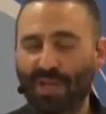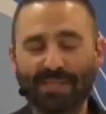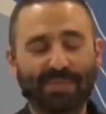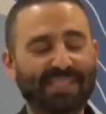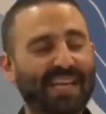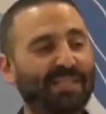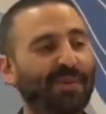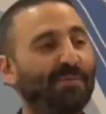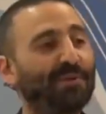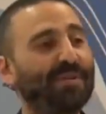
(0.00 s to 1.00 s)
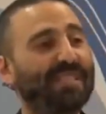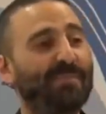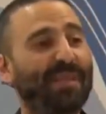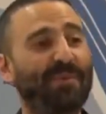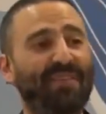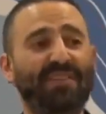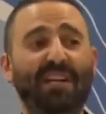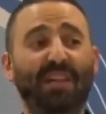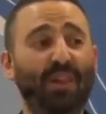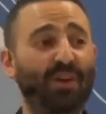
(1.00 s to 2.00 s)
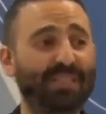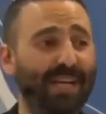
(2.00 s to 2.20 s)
is because next week we're doing something we haven't done in a long